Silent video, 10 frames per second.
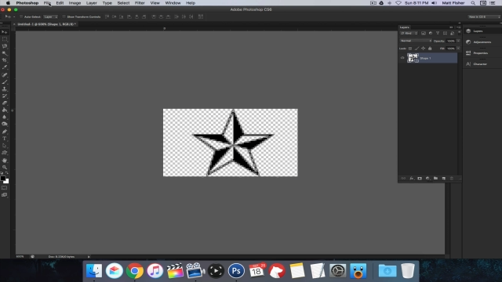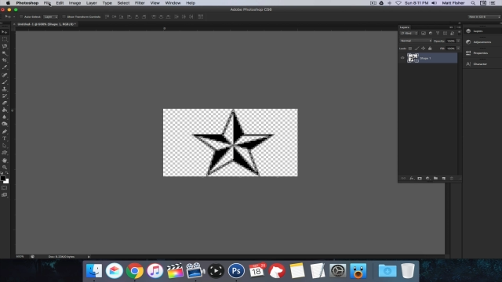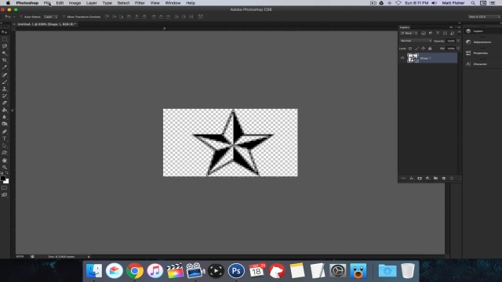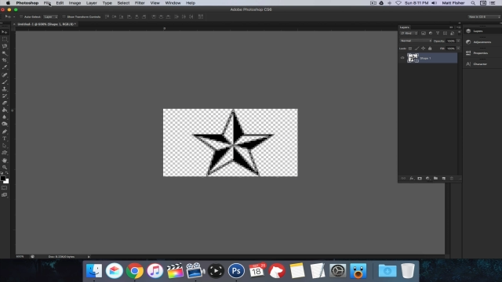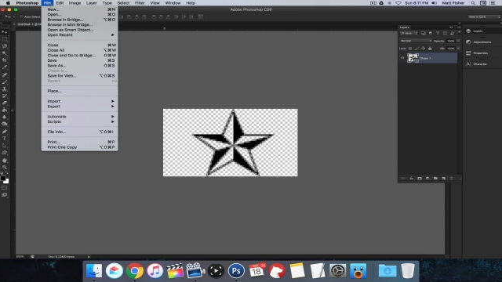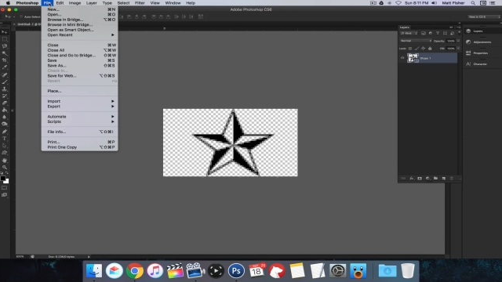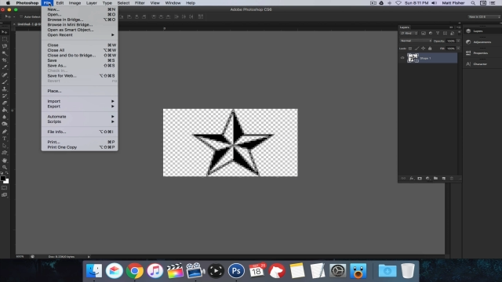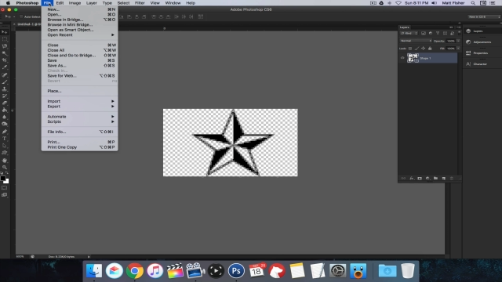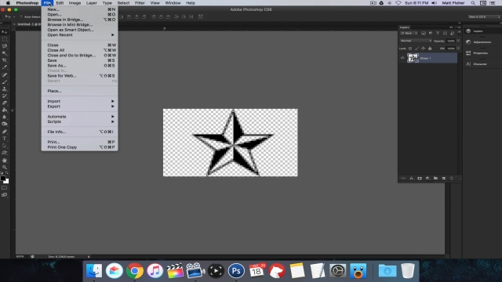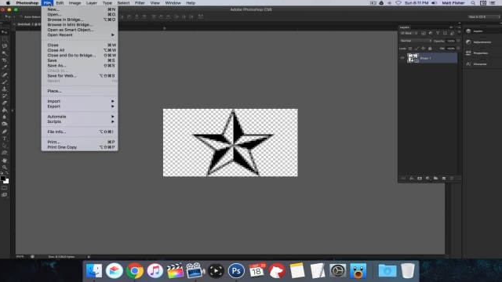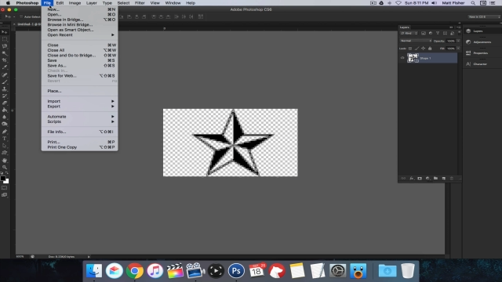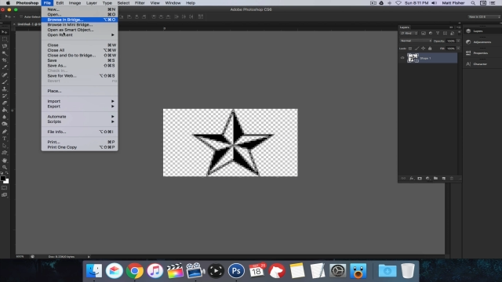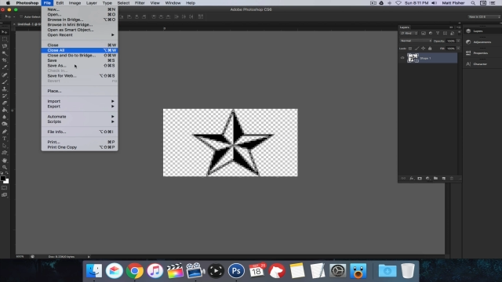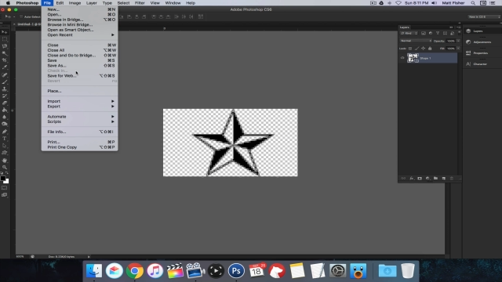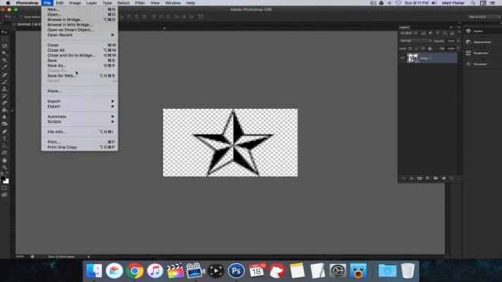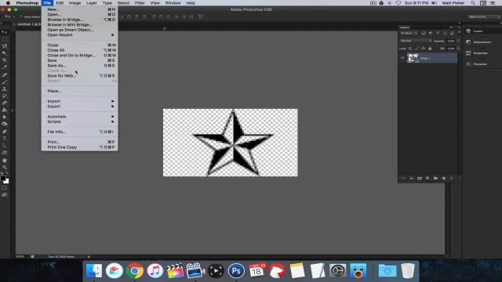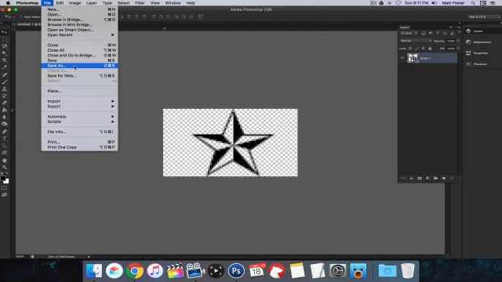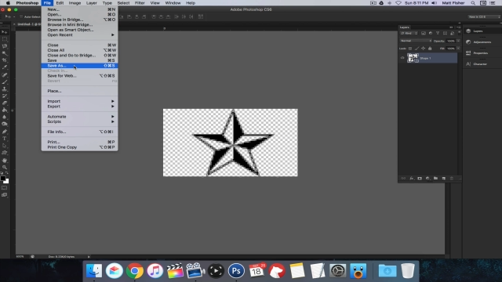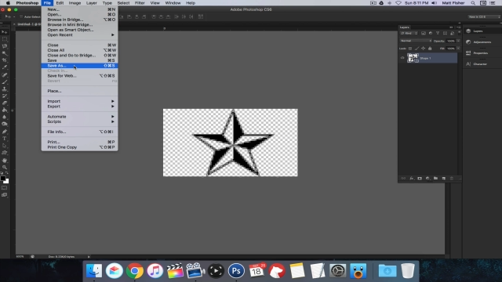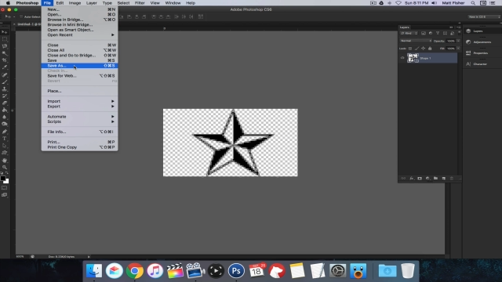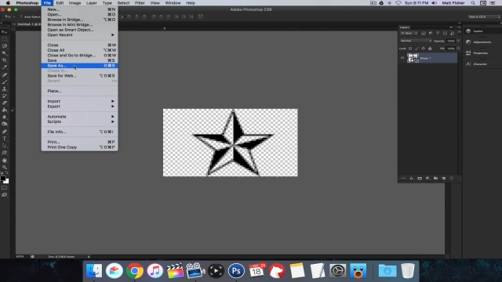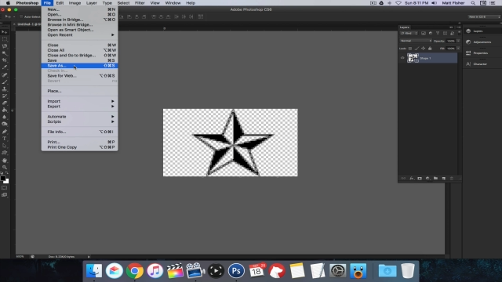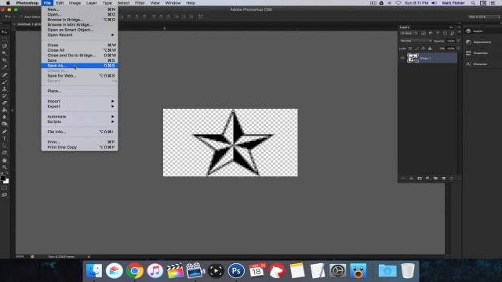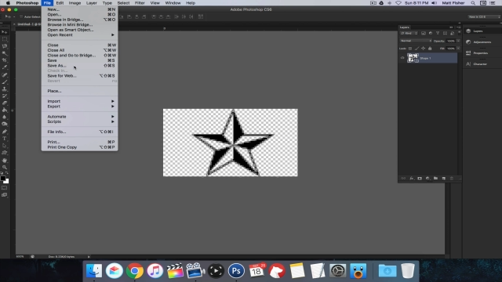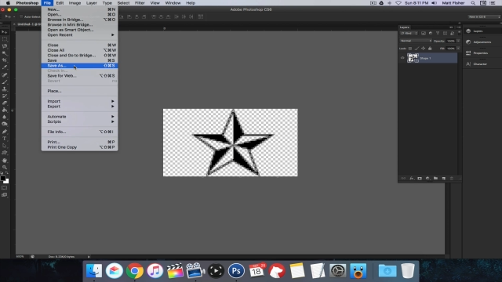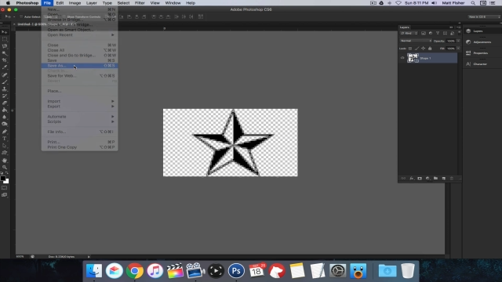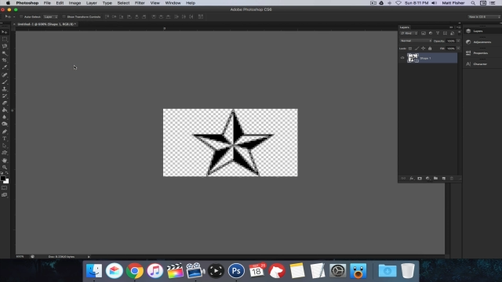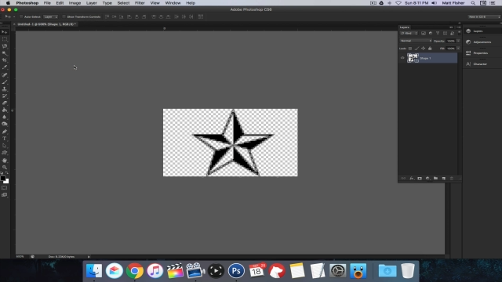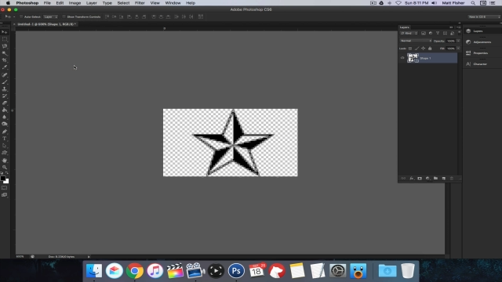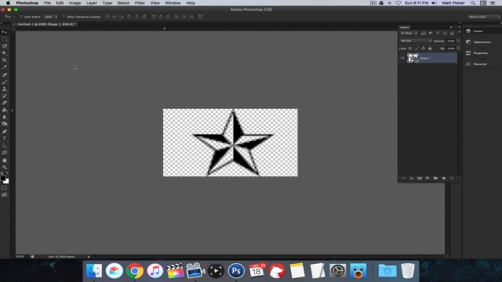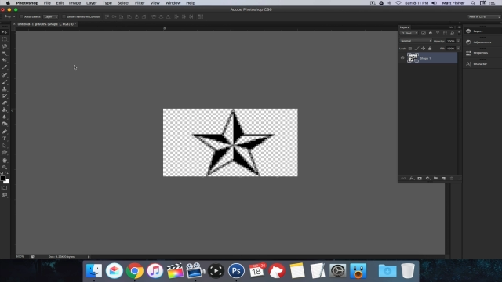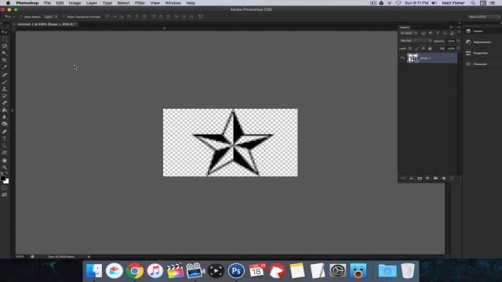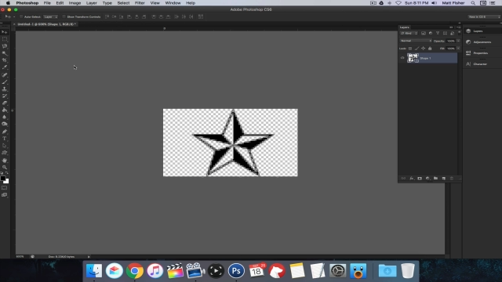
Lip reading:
Nobody's mouth can be seen.